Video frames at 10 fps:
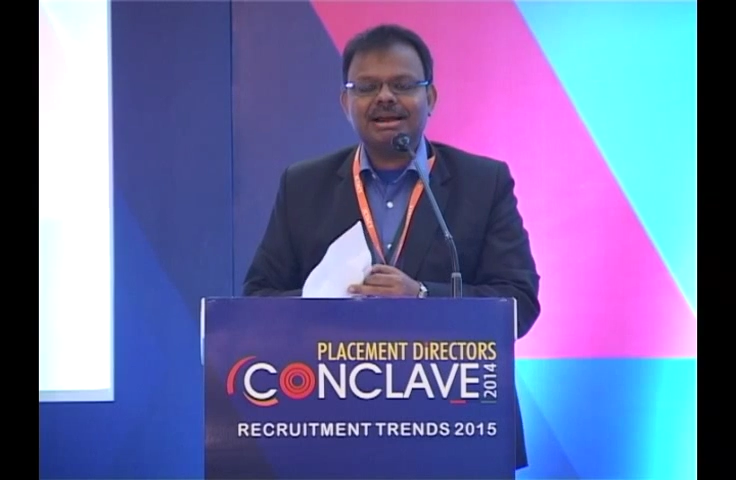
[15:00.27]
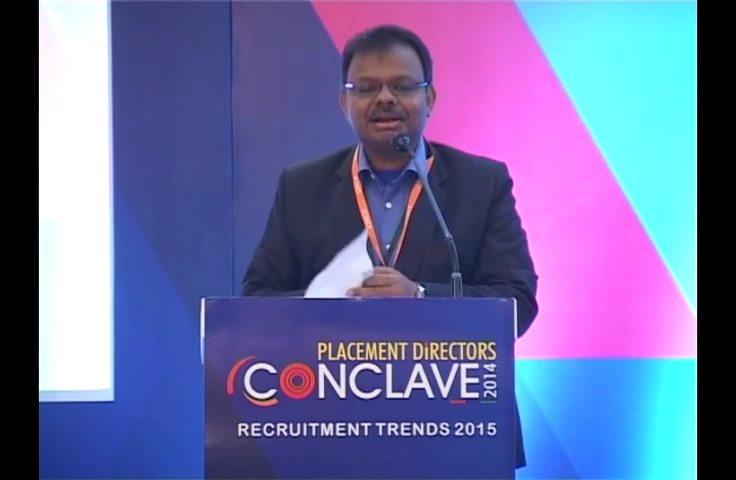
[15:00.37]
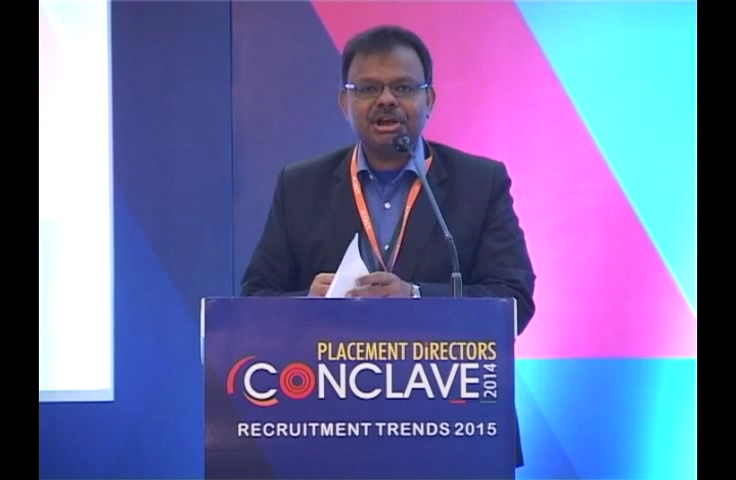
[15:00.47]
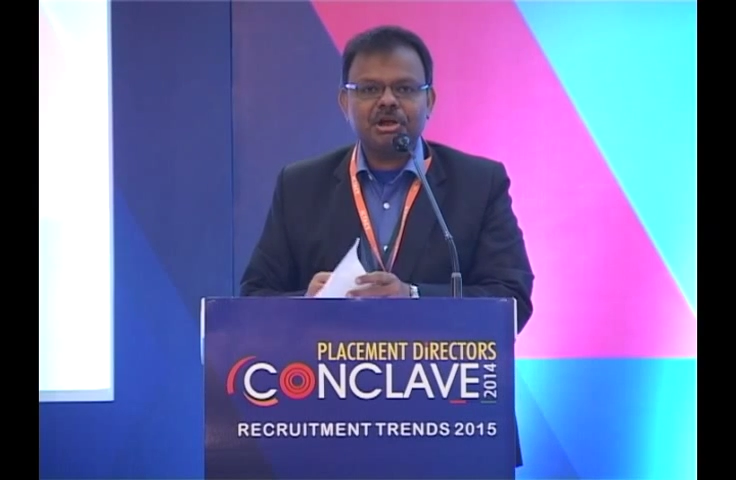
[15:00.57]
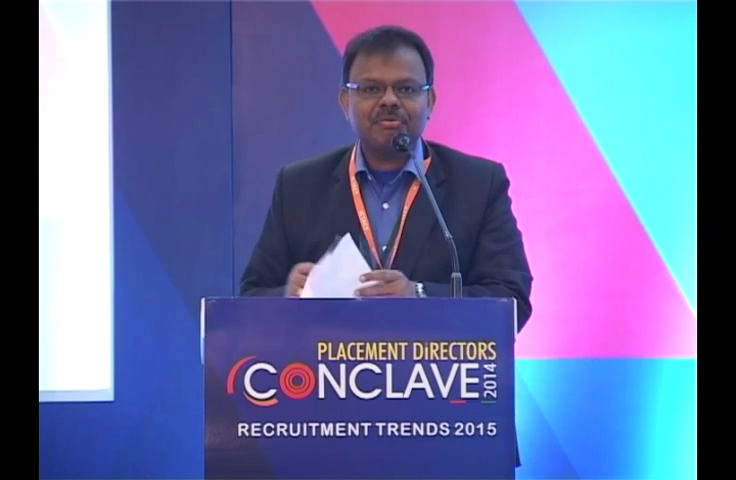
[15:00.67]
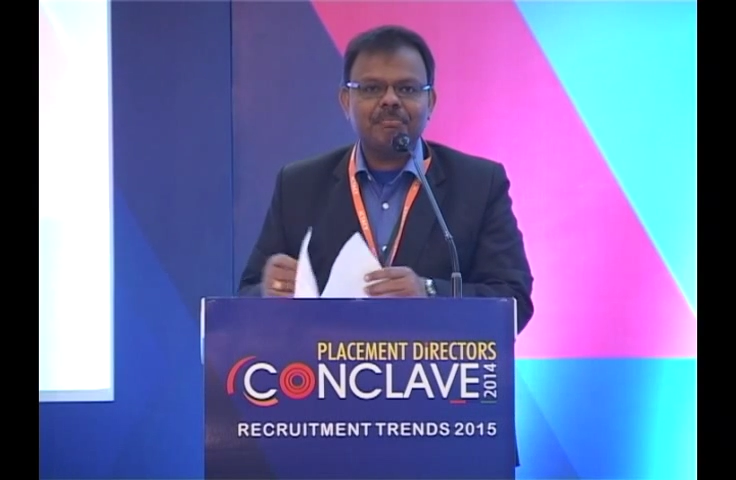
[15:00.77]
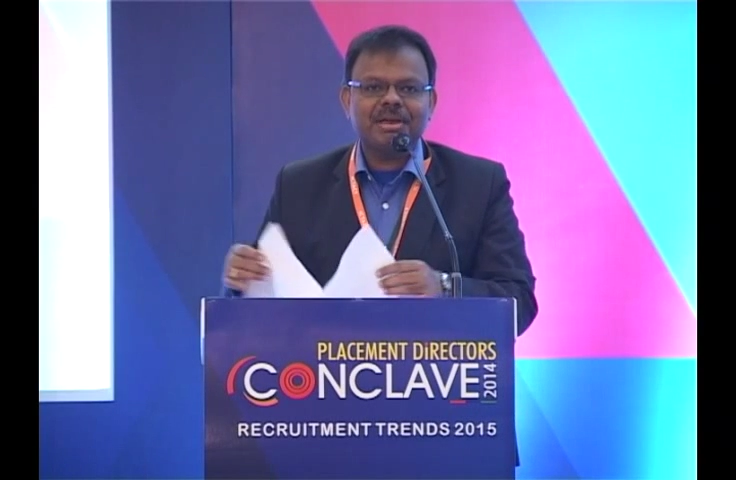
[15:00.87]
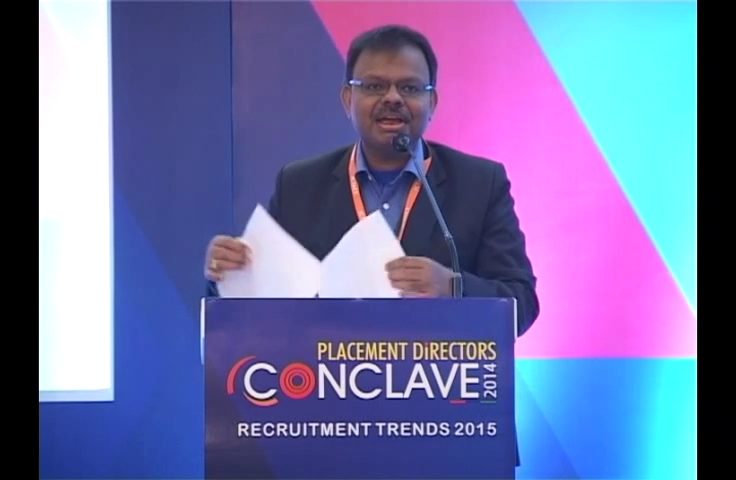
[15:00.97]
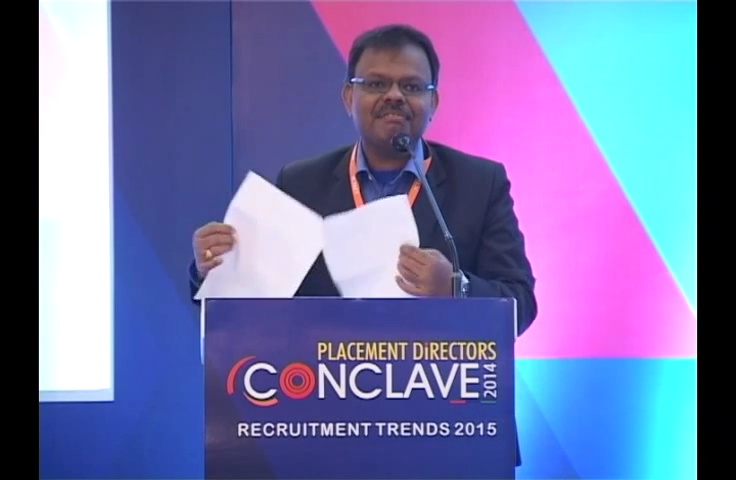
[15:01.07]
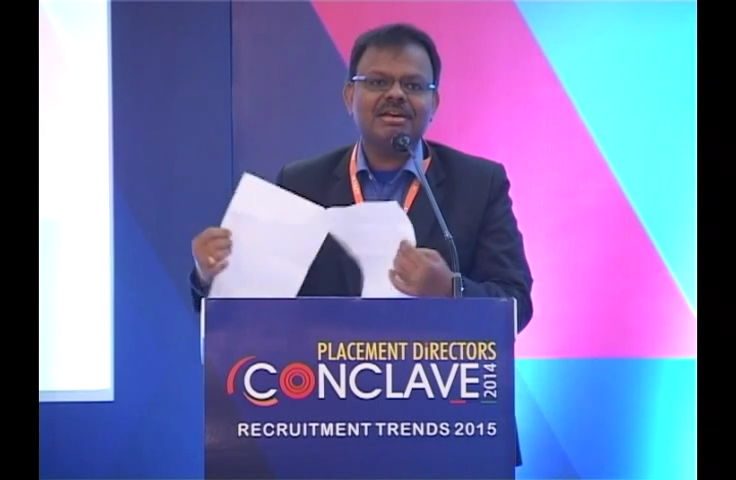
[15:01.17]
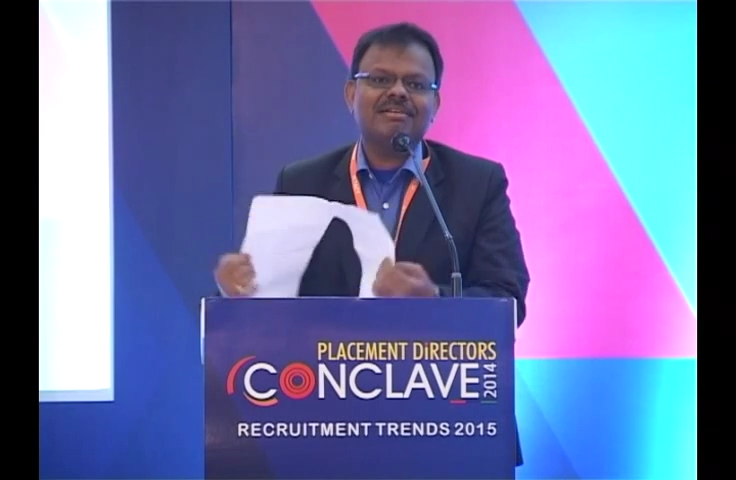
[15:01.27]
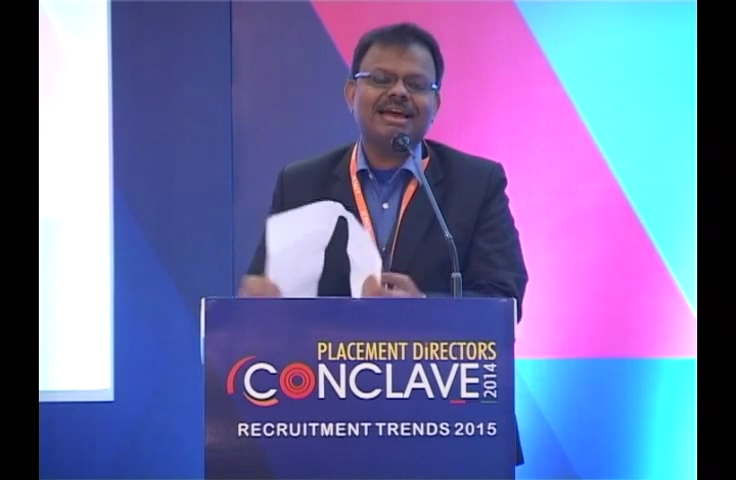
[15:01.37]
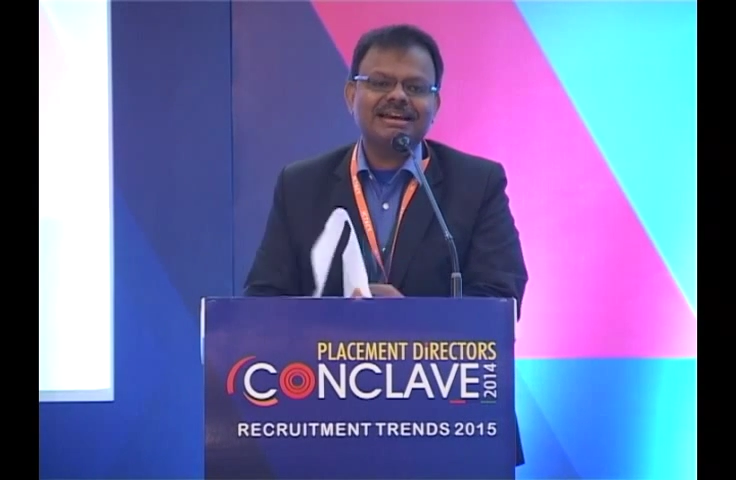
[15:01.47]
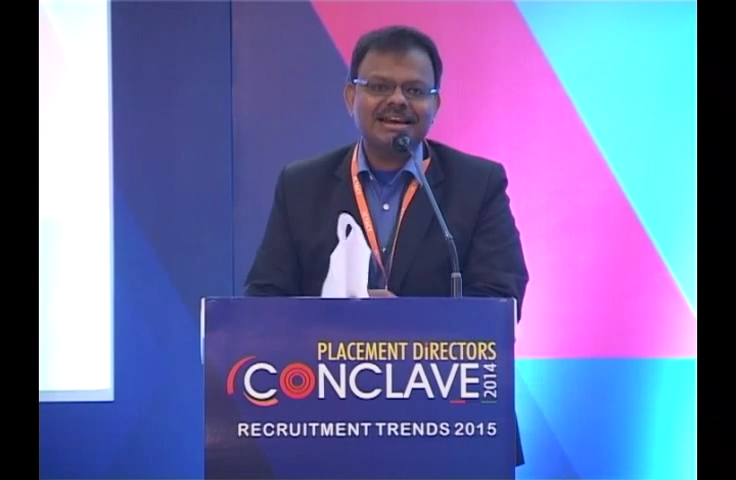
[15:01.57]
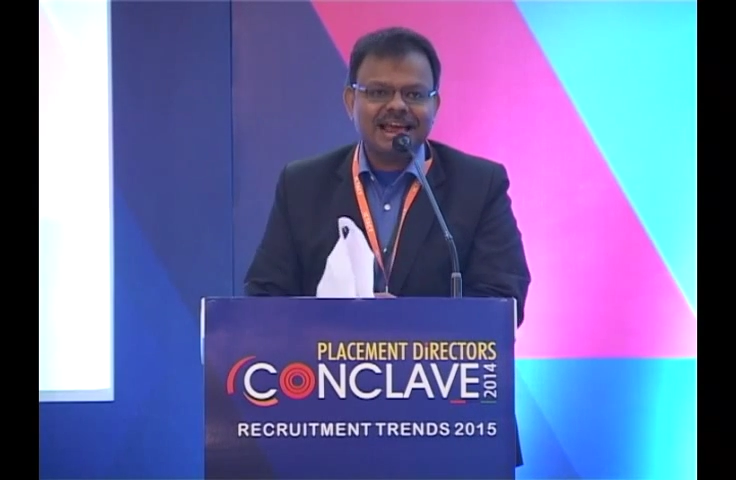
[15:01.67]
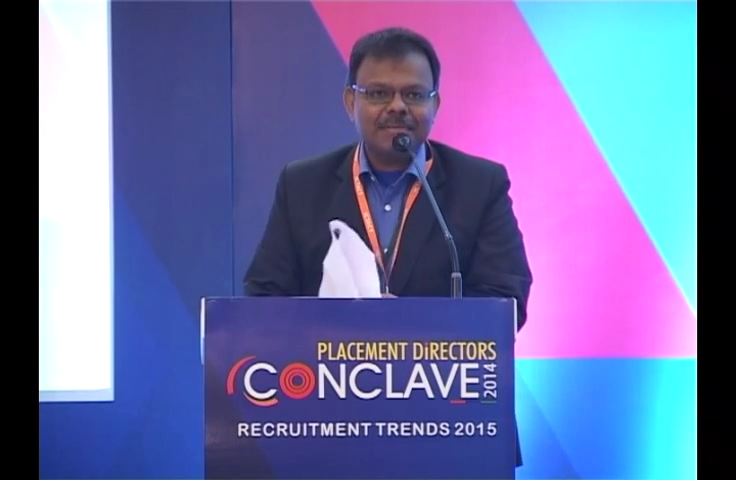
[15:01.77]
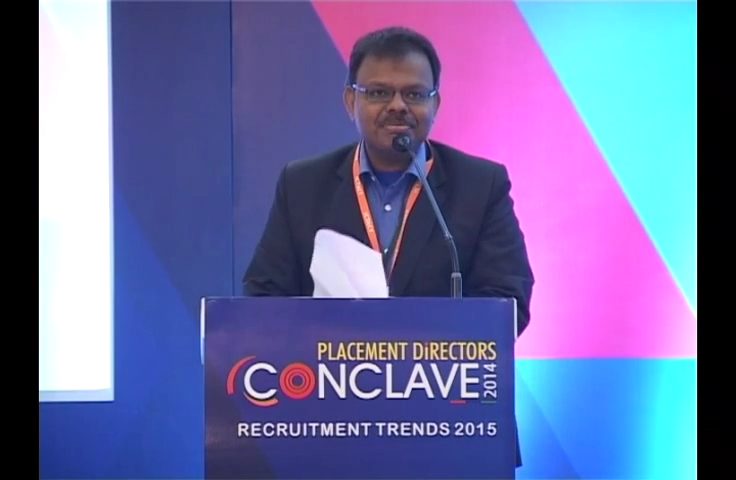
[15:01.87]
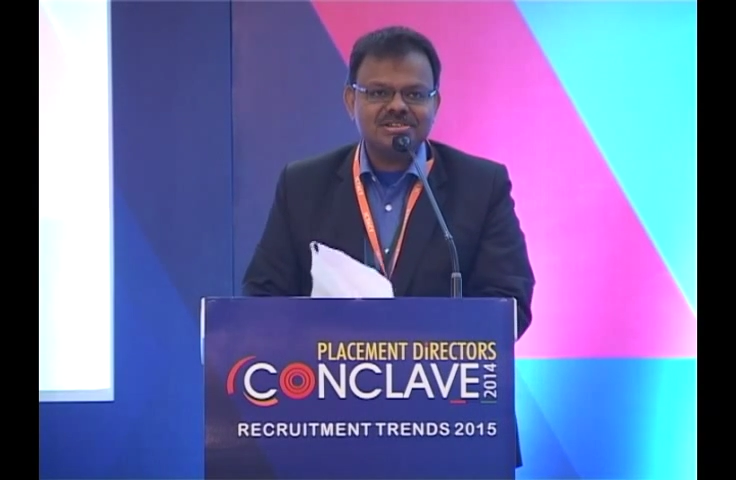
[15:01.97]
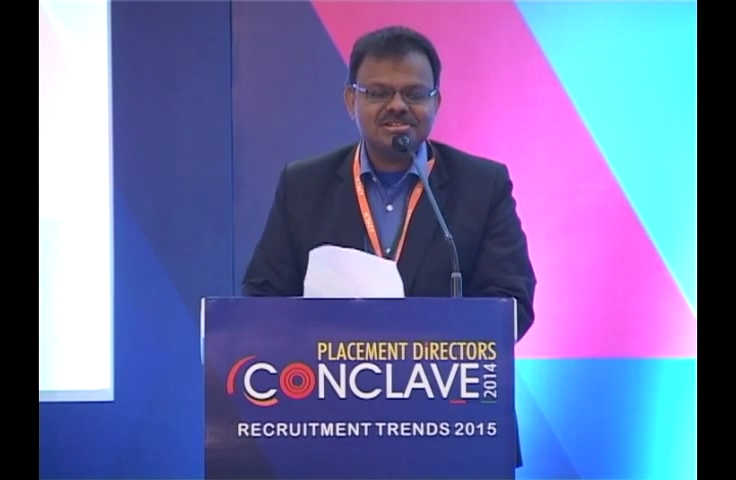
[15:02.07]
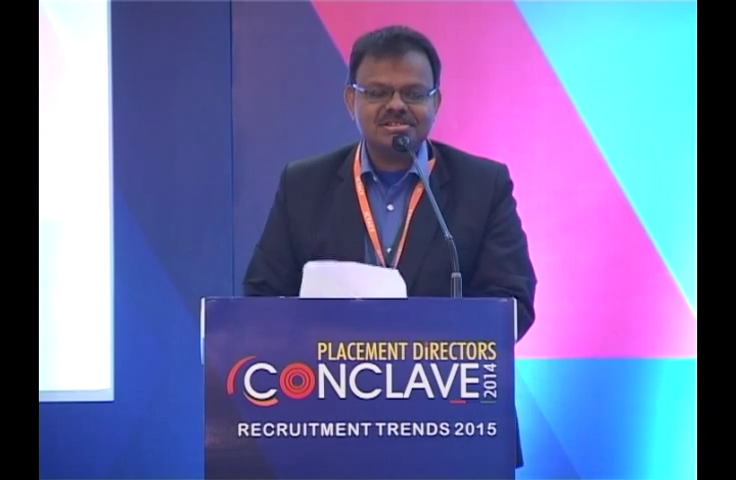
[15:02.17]
that kind of a behavior right in
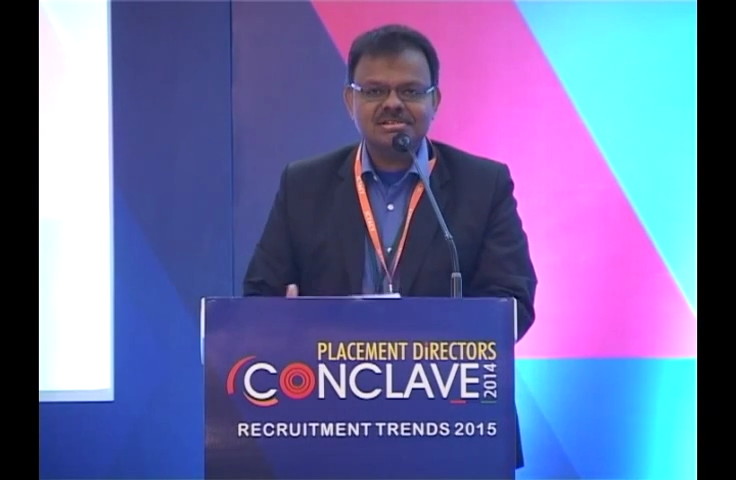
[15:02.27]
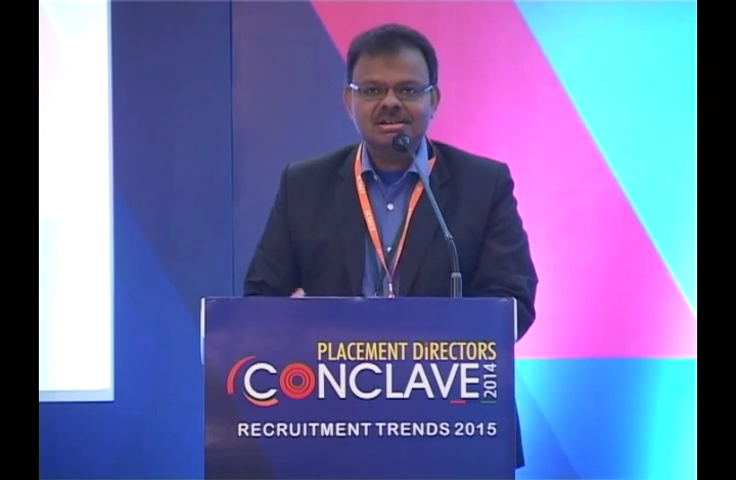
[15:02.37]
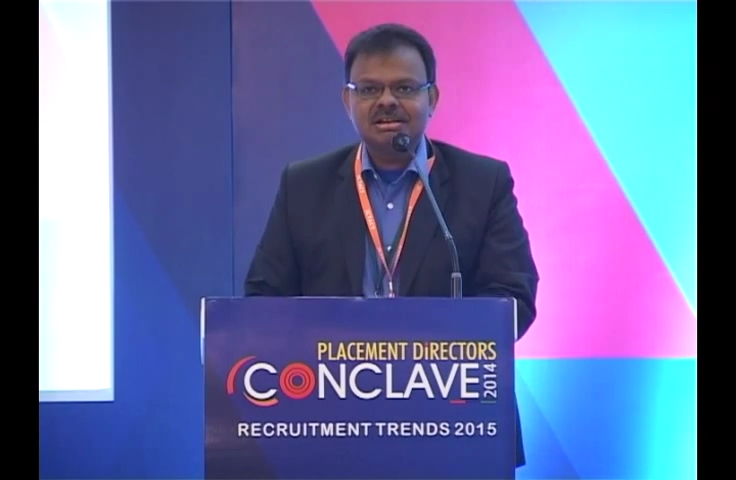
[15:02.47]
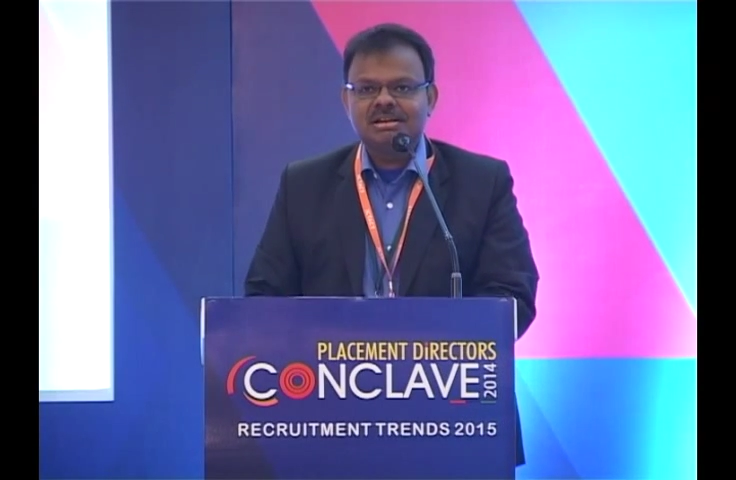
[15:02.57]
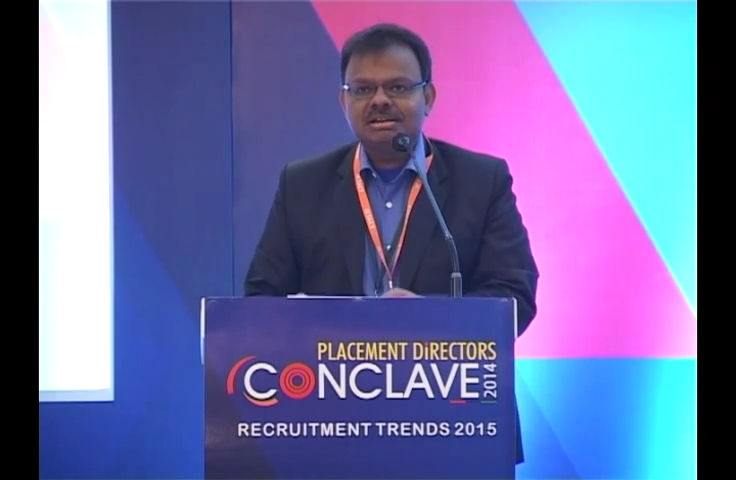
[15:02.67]
campuses